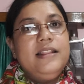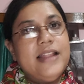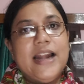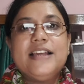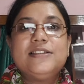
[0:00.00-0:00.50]

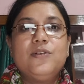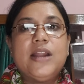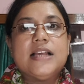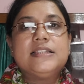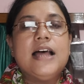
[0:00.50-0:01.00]
That is
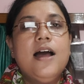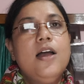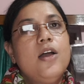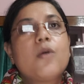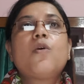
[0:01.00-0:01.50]
known as the
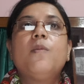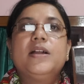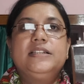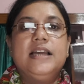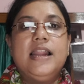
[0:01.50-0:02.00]

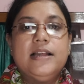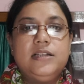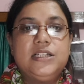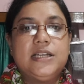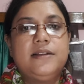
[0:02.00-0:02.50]

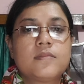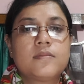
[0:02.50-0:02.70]
commercialization.